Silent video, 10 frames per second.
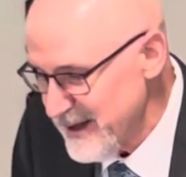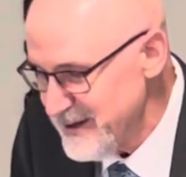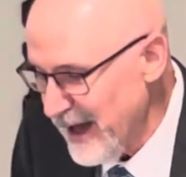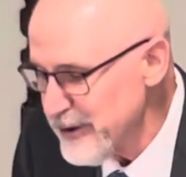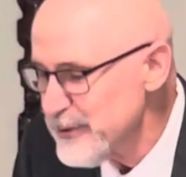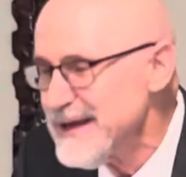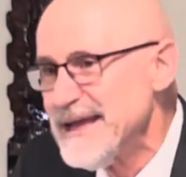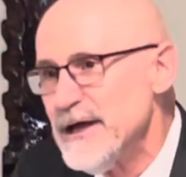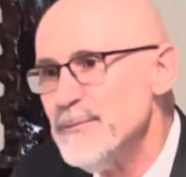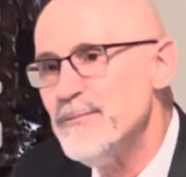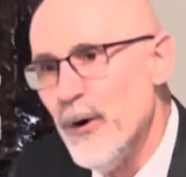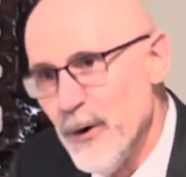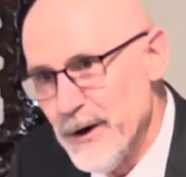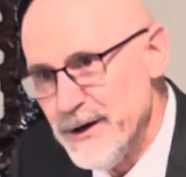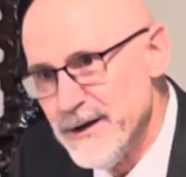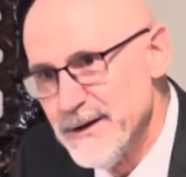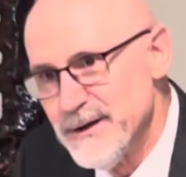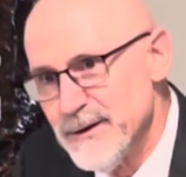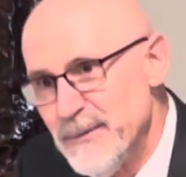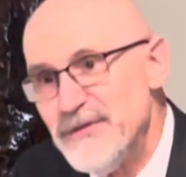not only get bored,
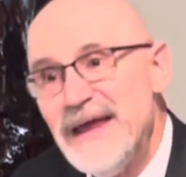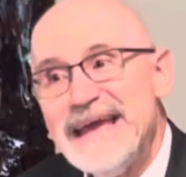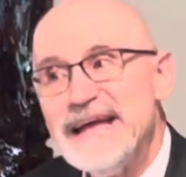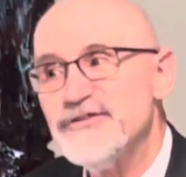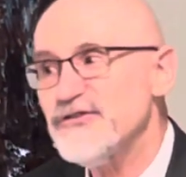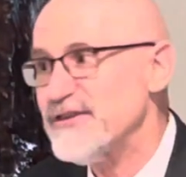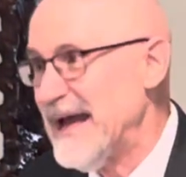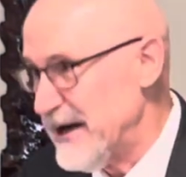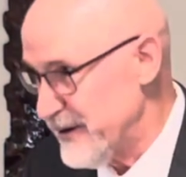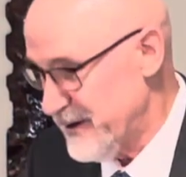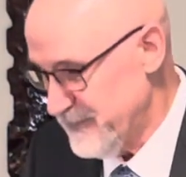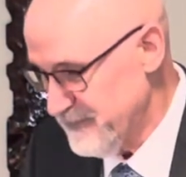but they get scared.